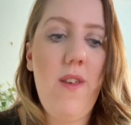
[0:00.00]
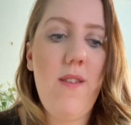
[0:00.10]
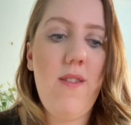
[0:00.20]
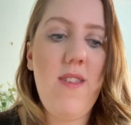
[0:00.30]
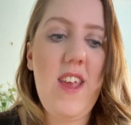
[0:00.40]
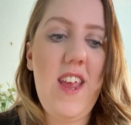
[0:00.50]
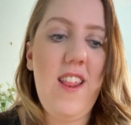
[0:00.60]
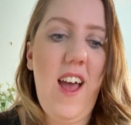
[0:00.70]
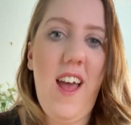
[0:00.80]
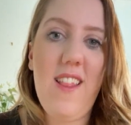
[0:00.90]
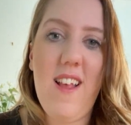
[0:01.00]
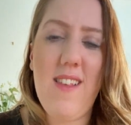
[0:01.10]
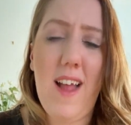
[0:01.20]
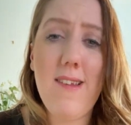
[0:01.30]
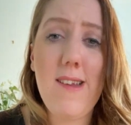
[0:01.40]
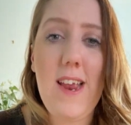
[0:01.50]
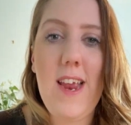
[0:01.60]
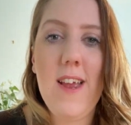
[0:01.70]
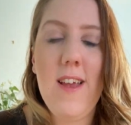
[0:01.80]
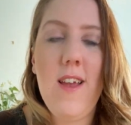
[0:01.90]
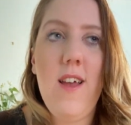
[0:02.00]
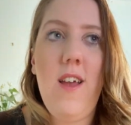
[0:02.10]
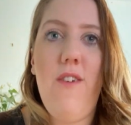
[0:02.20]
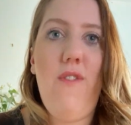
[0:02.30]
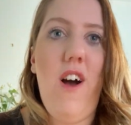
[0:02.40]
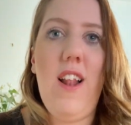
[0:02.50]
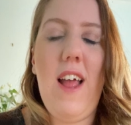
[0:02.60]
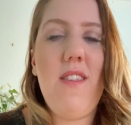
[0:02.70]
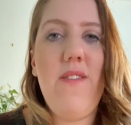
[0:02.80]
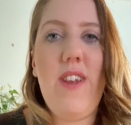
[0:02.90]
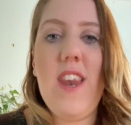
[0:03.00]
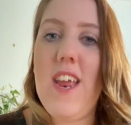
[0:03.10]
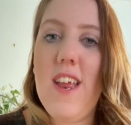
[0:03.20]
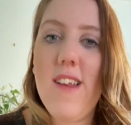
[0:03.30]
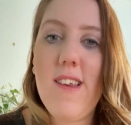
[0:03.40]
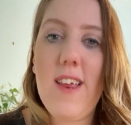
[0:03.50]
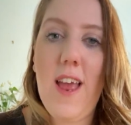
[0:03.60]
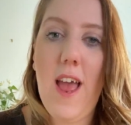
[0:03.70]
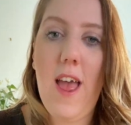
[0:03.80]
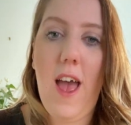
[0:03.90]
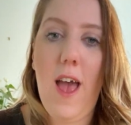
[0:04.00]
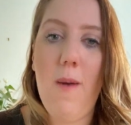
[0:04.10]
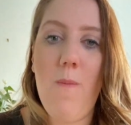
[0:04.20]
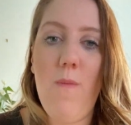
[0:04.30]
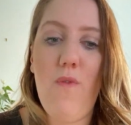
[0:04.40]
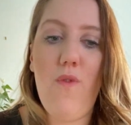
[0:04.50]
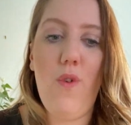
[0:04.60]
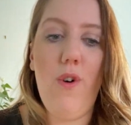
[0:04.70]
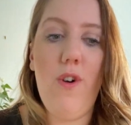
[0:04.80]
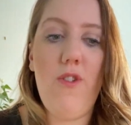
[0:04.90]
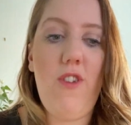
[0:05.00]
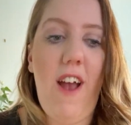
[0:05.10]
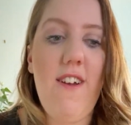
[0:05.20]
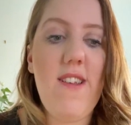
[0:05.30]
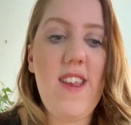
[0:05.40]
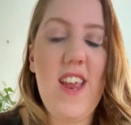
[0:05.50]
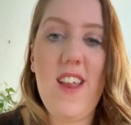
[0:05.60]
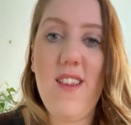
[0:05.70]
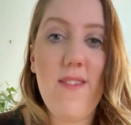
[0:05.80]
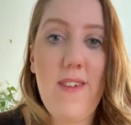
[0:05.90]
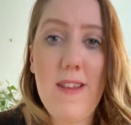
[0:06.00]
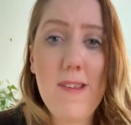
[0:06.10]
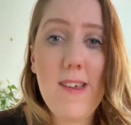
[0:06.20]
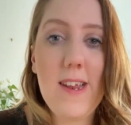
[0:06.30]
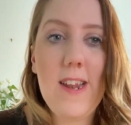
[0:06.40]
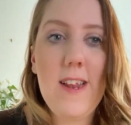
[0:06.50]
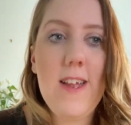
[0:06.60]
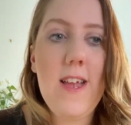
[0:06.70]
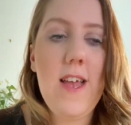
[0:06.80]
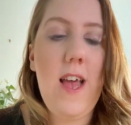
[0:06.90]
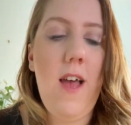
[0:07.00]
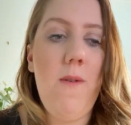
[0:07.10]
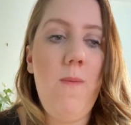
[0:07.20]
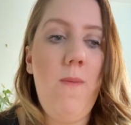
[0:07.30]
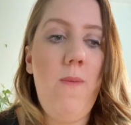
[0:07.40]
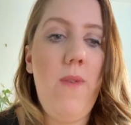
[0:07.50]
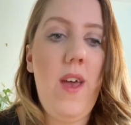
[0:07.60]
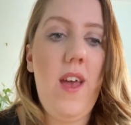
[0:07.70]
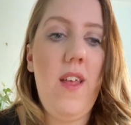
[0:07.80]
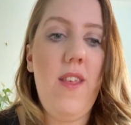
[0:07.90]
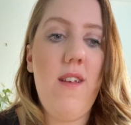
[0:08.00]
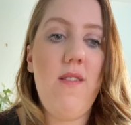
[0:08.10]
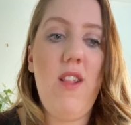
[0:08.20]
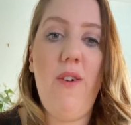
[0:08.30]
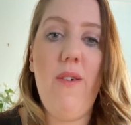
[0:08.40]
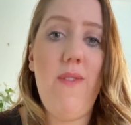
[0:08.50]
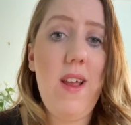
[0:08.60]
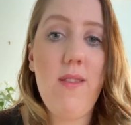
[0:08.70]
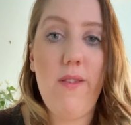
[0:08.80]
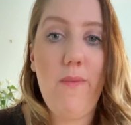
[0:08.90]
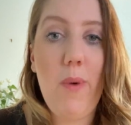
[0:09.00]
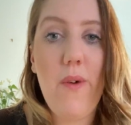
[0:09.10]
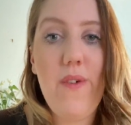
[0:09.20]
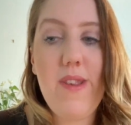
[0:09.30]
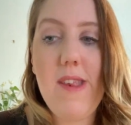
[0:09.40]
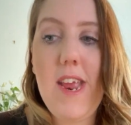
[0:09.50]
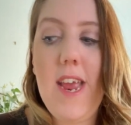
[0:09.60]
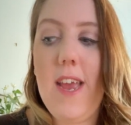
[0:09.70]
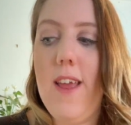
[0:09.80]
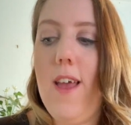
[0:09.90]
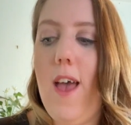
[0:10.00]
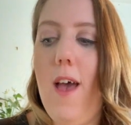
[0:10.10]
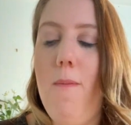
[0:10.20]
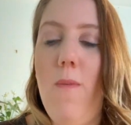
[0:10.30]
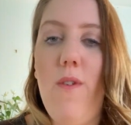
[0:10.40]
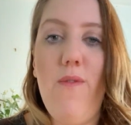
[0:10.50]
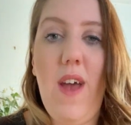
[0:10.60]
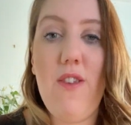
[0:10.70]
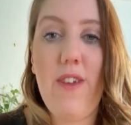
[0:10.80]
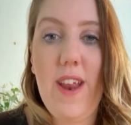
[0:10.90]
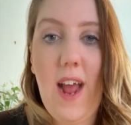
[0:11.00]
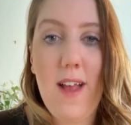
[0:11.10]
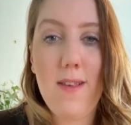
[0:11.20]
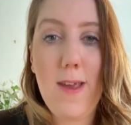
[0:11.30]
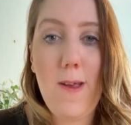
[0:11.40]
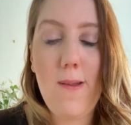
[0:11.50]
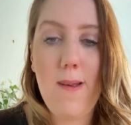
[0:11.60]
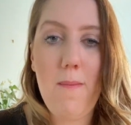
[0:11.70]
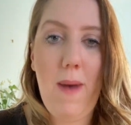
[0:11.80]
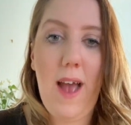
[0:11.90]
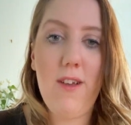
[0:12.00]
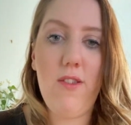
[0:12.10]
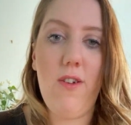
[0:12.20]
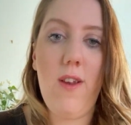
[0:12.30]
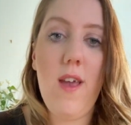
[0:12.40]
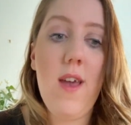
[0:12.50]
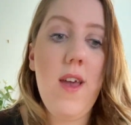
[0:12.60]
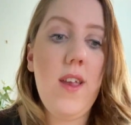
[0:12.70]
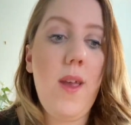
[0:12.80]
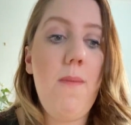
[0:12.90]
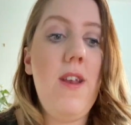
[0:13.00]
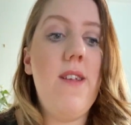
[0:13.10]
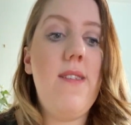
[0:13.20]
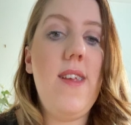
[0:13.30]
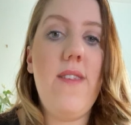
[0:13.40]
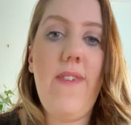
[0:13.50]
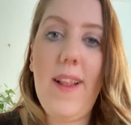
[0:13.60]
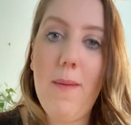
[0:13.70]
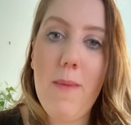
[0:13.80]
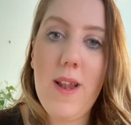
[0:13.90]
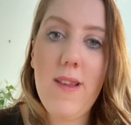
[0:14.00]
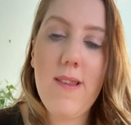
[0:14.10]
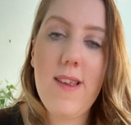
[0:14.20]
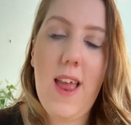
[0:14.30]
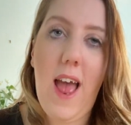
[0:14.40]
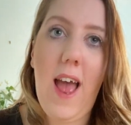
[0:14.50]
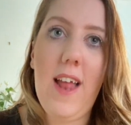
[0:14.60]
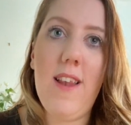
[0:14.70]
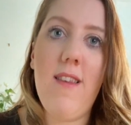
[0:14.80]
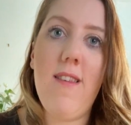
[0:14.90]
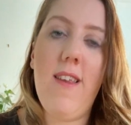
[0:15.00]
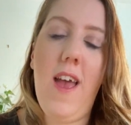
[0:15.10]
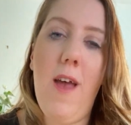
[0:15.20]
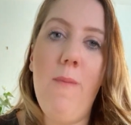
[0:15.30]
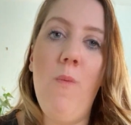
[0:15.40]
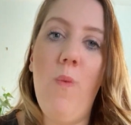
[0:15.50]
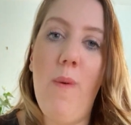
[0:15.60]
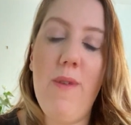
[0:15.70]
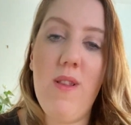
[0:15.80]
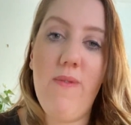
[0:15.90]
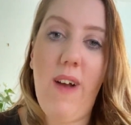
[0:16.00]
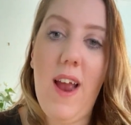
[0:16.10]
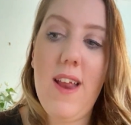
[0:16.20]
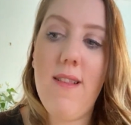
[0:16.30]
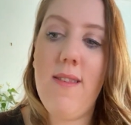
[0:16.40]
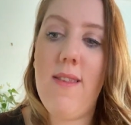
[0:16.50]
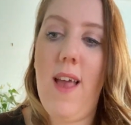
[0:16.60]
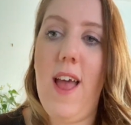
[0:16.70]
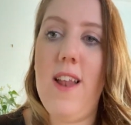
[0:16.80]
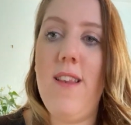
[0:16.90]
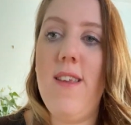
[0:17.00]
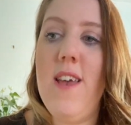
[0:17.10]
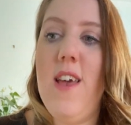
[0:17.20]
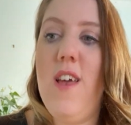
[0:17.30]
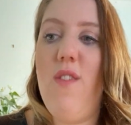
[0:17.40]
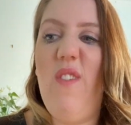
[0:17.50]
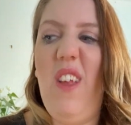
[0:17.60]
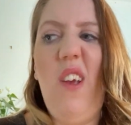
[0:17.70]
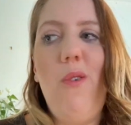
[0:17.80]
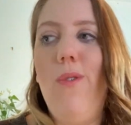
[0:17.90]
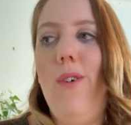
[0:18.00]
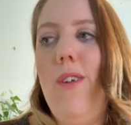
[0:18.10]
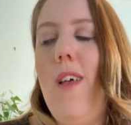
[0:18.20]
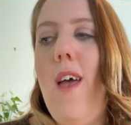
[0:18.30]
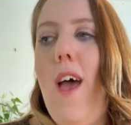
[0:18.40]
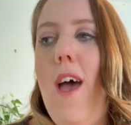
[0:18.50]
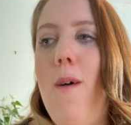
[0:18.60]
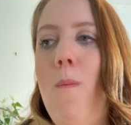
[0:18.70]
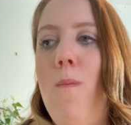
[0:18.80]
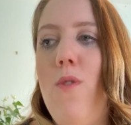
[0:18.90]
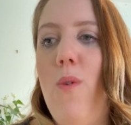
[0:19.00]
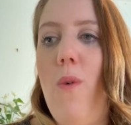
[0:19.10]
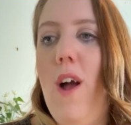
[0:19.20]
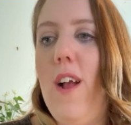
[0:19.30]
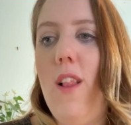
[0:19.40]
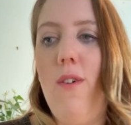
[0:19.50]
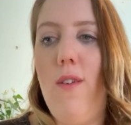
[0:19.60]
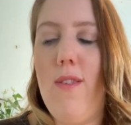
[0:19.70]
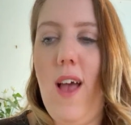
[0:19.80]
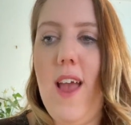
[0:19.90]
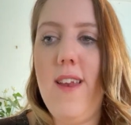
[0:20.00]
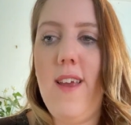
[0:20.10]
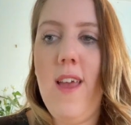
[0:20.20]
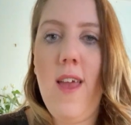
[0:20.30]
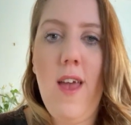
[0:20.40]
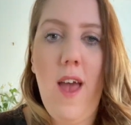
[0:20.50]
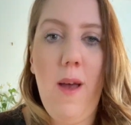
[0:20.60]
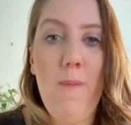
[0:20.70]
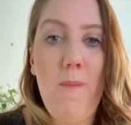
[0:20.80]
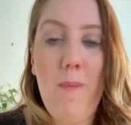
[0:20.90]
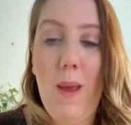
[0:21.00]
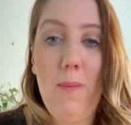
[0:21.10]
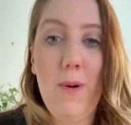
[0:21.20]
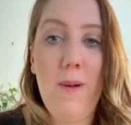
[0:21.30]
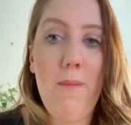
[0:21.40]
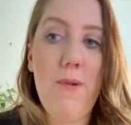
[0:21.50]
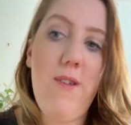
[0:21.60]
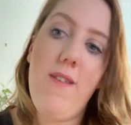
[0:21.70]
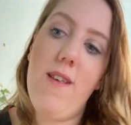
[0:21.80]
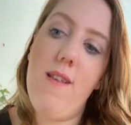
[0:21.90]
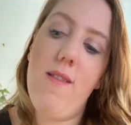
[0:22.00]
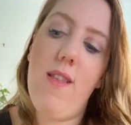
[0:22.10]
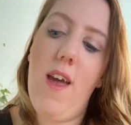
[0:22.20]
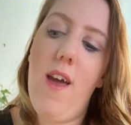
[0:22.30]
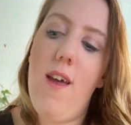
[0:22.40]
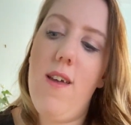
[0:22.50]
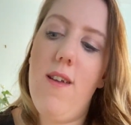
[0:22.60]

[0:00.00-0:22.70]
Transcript: see that there's actually far less of a need for charity intervention. There's lower rates of poverty. Fair trade has a huge impact on community development and women's rights, and it's really cool to work alongside people and producers that